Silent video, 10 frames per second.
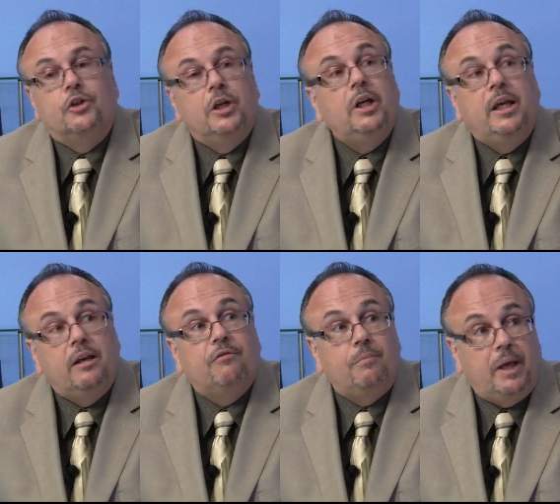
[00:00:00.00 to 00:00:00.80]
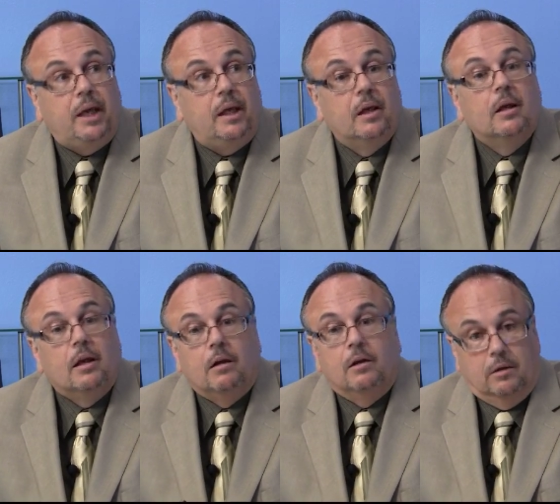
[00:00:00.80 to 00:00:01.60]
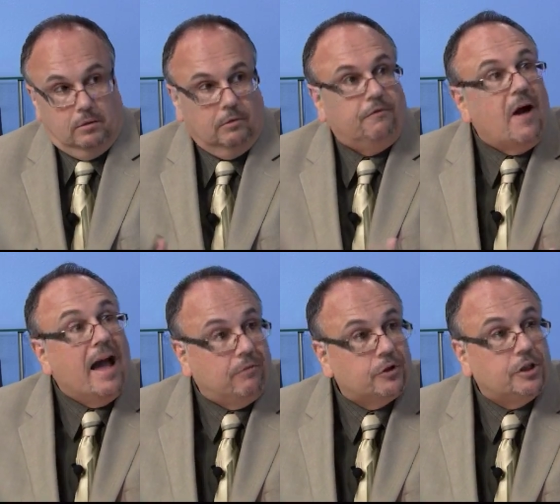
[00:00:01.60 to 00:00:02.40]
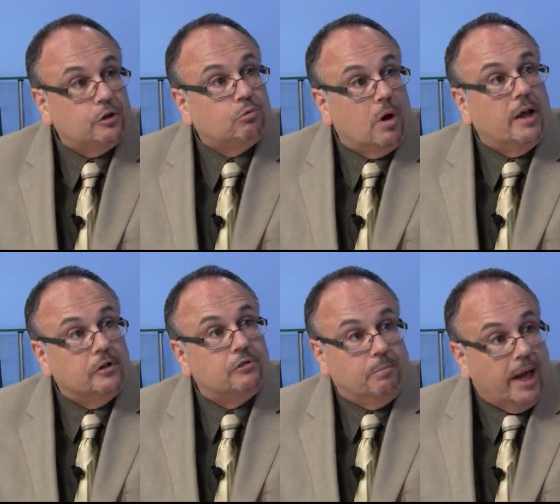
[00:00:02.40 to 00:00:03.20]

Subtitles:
is going to give me 5 or 6 runs,